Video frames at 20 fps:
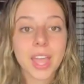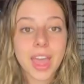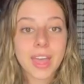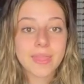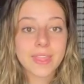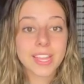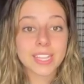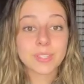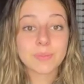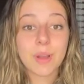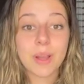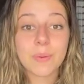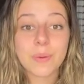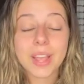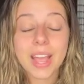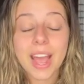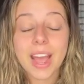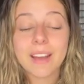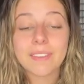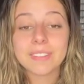that's why we
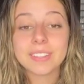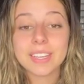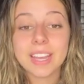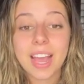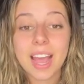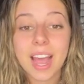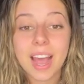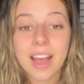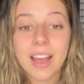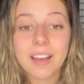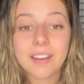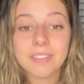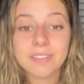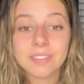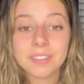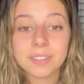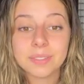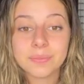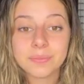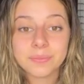have to have
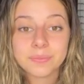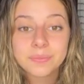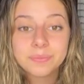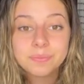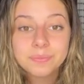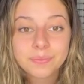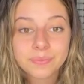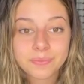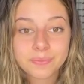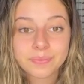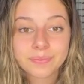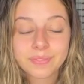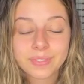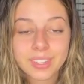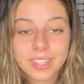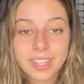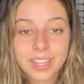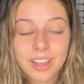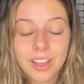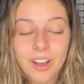
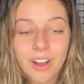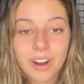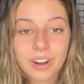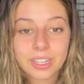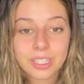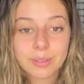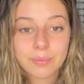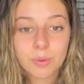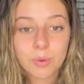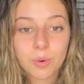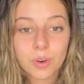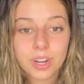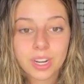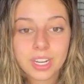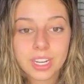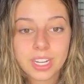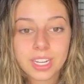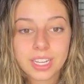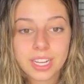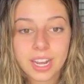our supporting
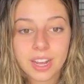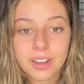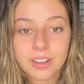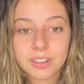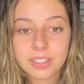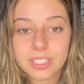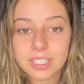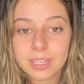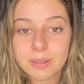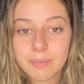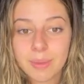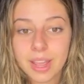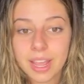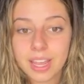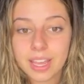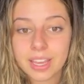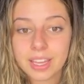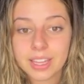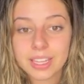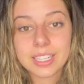details to
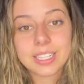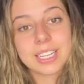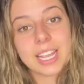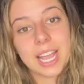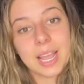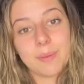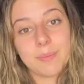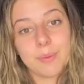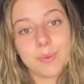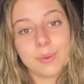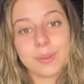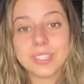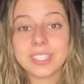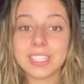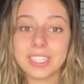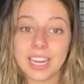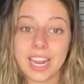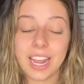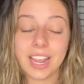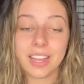make the table
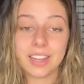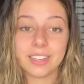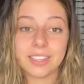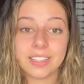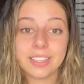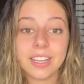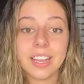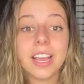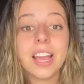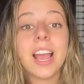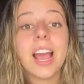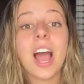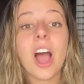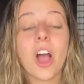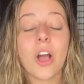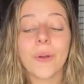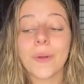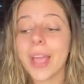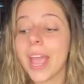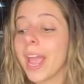stand.
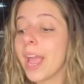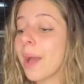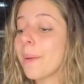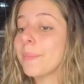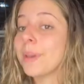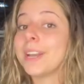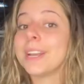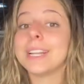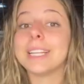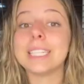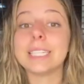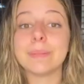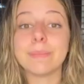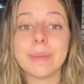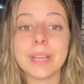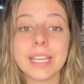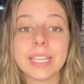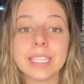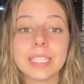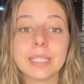Okay, I'm gonna
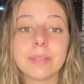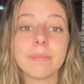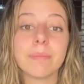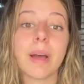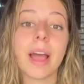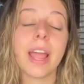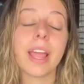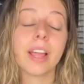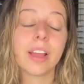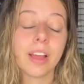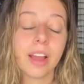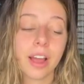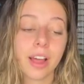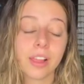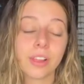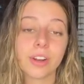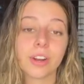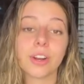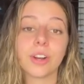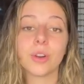dismiss by
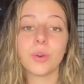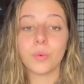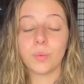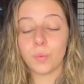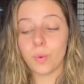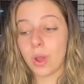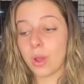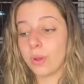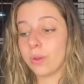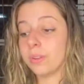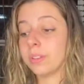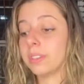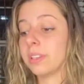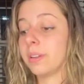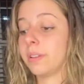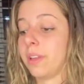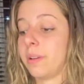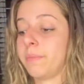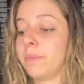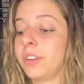colored rows.
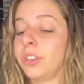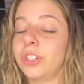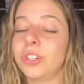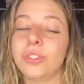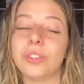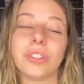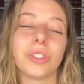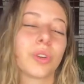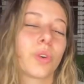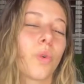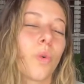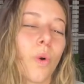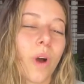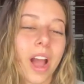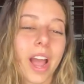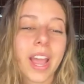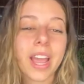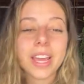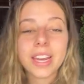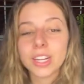I'm gonna choose the
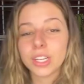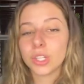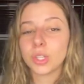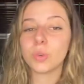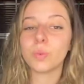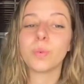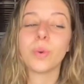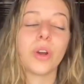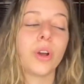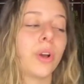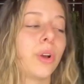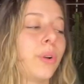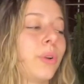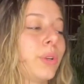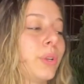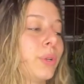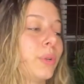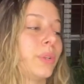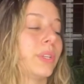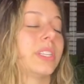quietest row
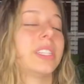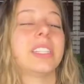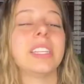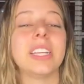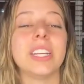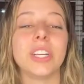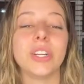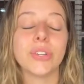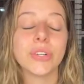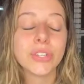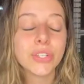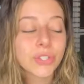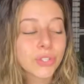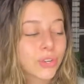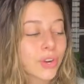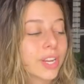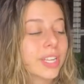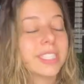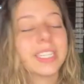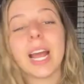who is sitting
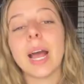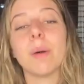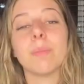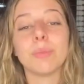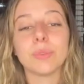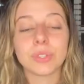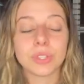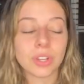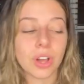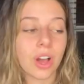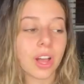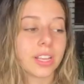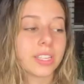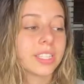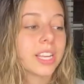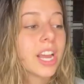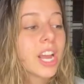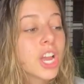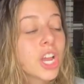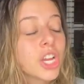crisscross applesauce,
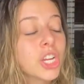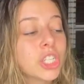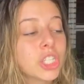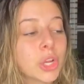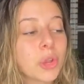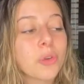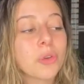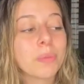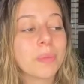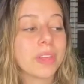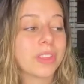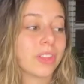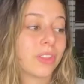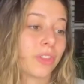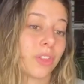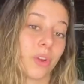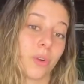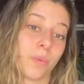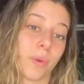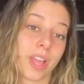showing me that
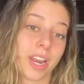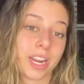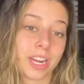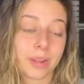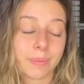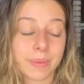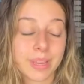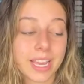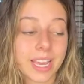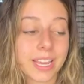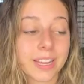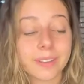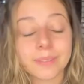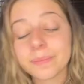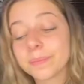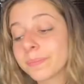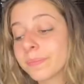they're ready to begin.